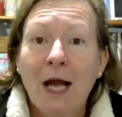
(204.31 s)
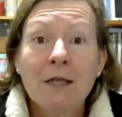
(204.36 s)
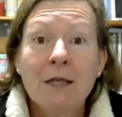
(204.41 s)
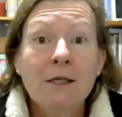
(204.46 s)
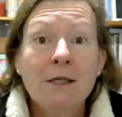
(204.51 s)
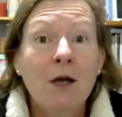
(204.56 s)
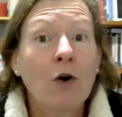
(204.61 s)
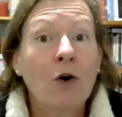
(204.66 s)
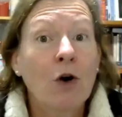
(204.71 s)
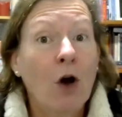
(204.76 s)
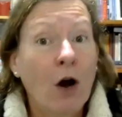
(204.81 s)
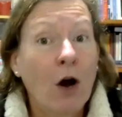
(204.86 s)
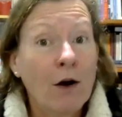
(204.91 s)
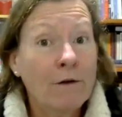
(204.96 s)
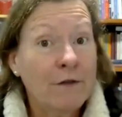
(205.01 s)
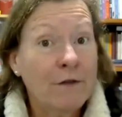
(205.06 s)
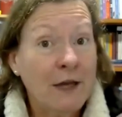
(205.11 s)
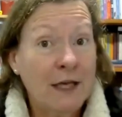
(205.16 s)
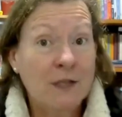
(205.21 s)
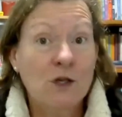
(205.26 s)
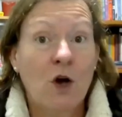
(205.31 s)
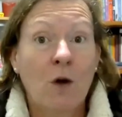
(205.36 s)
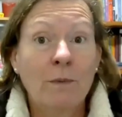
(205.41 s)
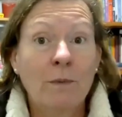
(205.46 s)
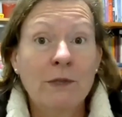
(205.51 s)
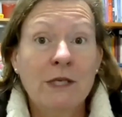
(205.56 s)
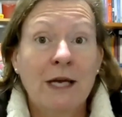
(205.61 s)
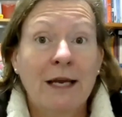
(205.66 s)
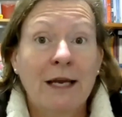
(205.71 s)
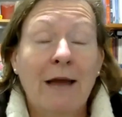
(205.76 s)
So a lot of the
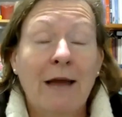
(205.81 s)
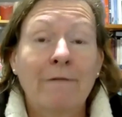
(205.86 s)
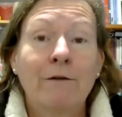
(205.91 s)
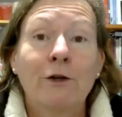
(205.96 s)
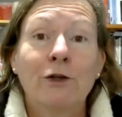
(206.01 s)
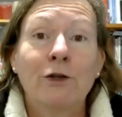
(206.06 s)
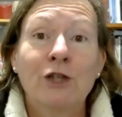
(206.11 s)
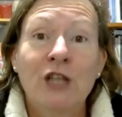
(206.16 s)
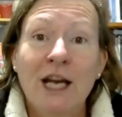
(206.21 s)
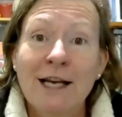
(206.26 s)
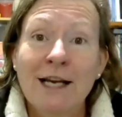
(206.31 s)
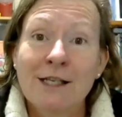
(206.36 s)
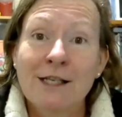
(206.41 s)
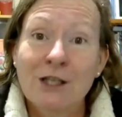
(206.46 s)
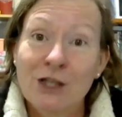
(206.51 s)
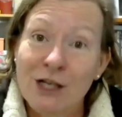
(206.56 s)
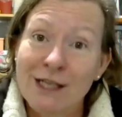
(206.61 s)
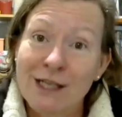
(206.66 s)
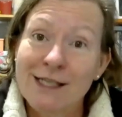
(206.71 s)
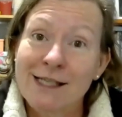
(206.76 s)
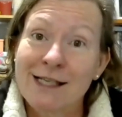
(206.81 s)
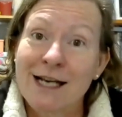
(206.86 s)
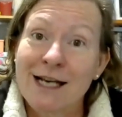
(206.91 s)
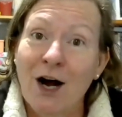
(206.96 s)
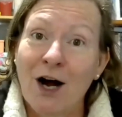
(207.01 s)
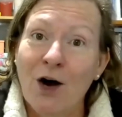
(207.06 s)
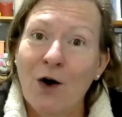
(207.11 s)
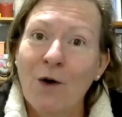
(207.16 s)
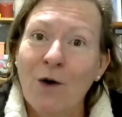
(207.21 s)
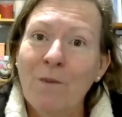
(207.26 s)
examples I gave you just
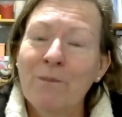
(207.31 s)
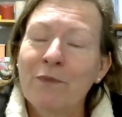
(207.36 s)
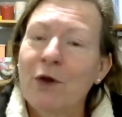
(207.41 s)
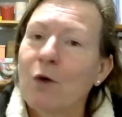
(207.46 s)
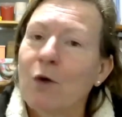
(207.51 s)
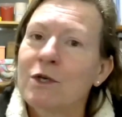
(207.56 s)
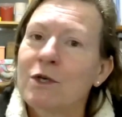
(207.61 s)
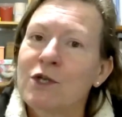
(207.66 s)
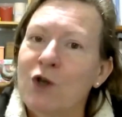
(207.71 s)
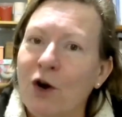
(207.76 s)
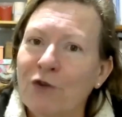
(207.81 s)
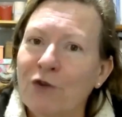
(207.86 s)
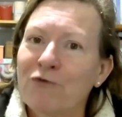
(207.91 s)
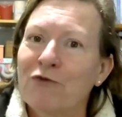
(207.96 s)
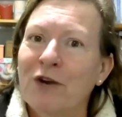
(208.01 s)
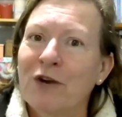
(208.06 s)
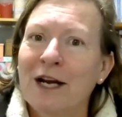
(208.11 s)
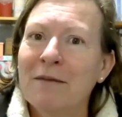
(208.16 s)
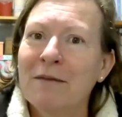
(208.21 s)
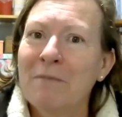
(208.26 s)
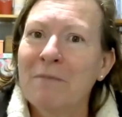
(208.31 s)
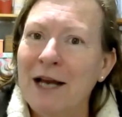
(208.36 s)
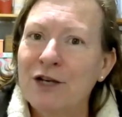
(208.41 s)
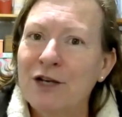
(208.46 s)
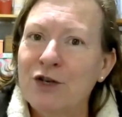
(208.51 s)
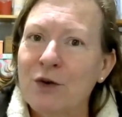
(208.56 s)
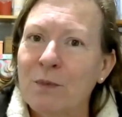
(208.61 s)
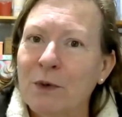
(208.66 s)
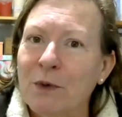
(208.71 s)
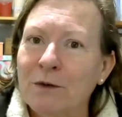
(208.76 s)
now was not really
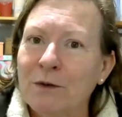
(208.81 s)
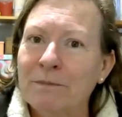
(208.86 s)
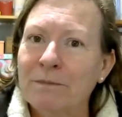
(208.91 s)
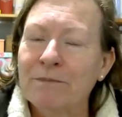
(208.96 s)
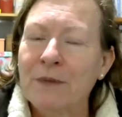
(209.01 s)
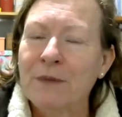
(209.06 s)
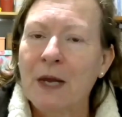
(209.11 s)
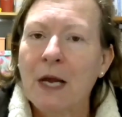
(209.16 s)
measurable.